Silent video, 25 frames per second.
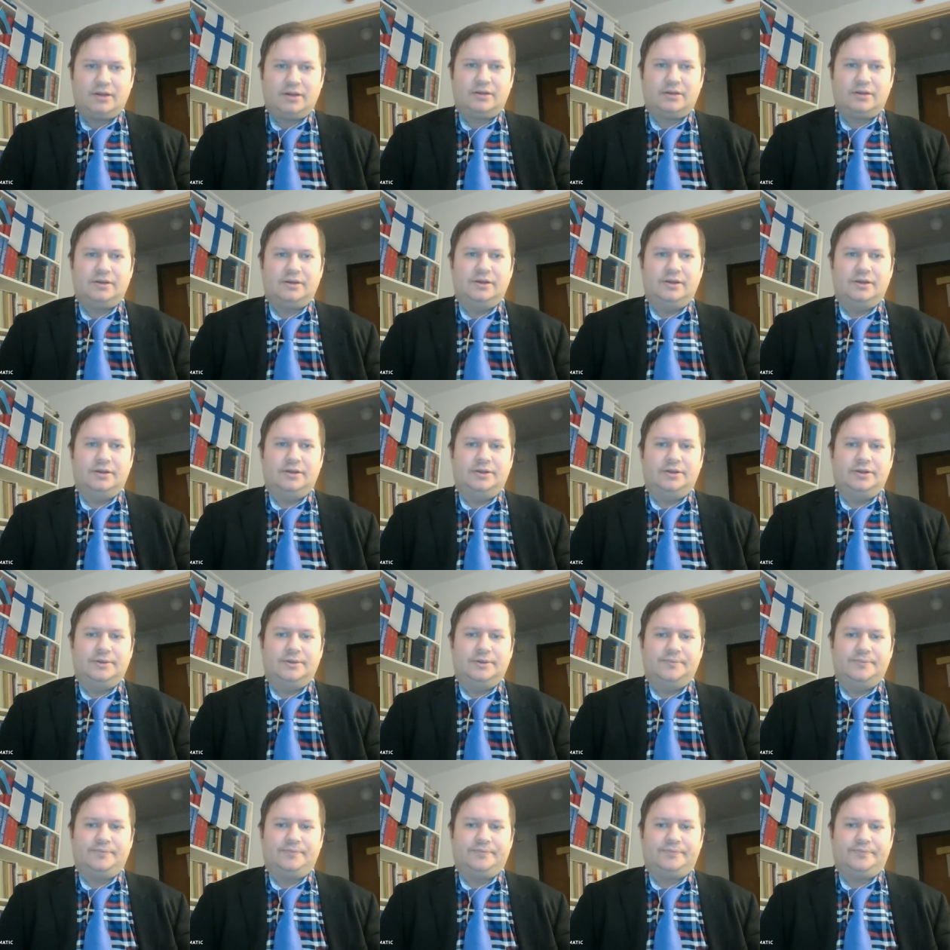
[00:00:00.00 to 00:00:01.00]
Uh,
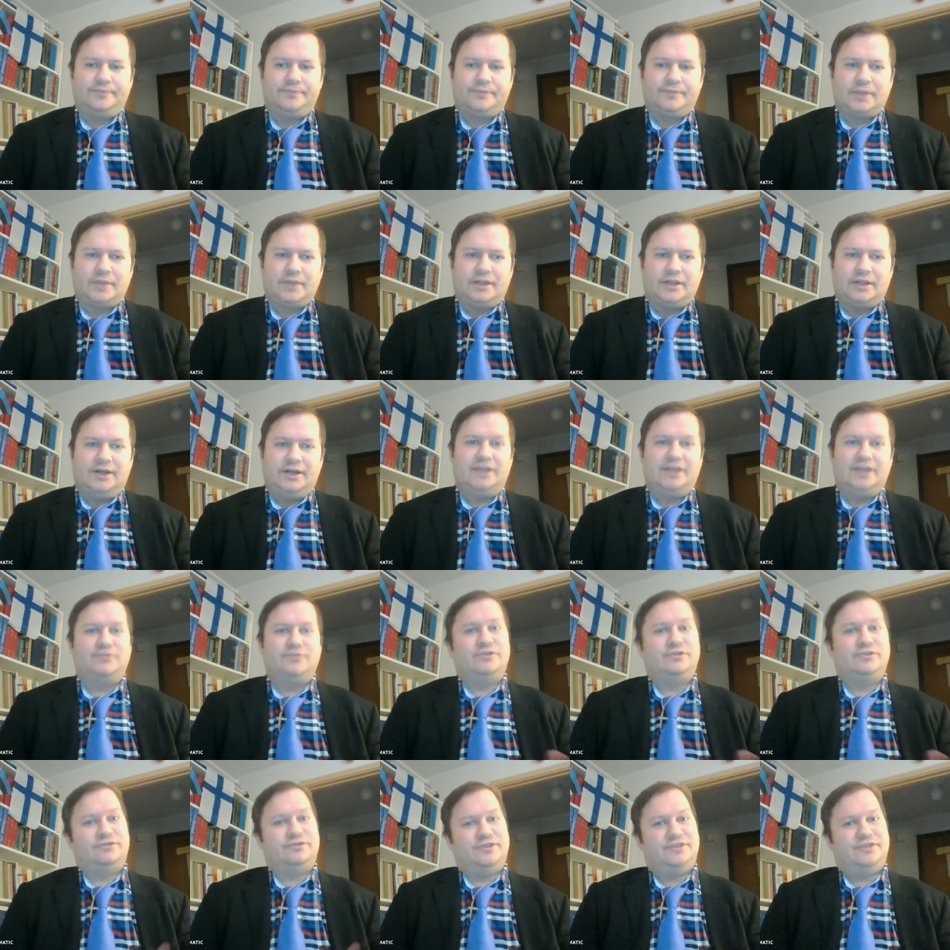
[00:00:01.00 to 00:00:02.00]
I have
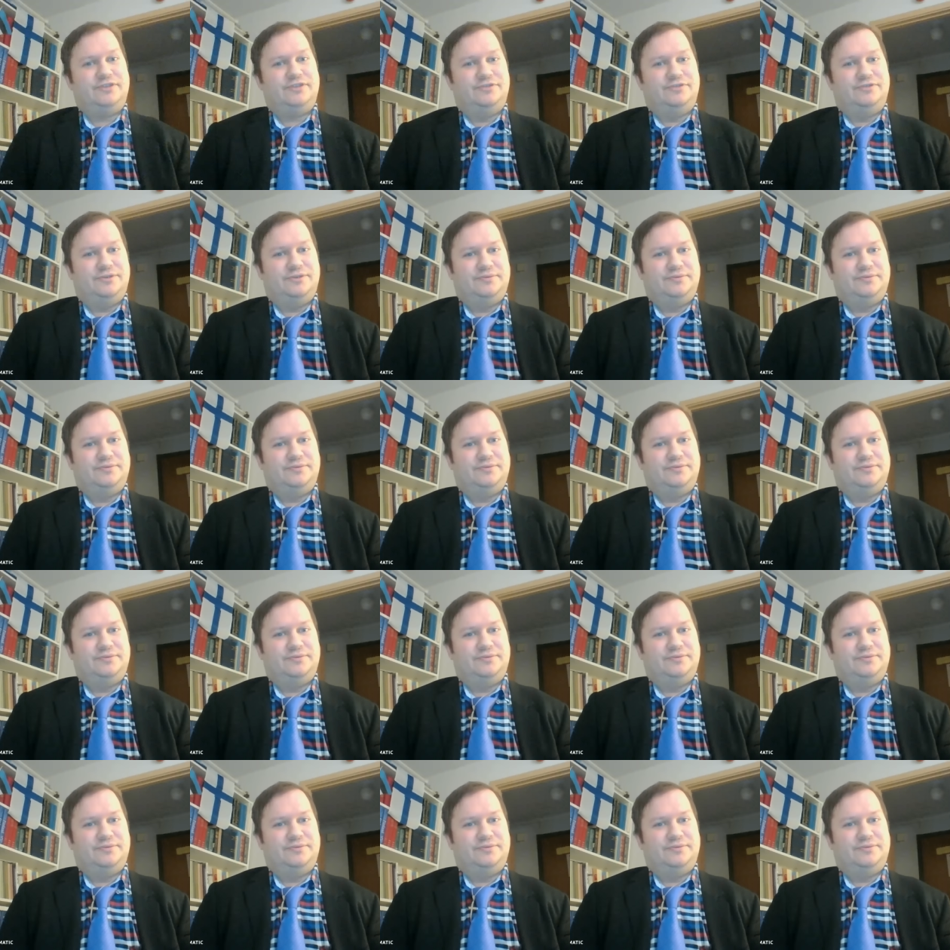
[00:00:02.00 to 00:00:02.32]
received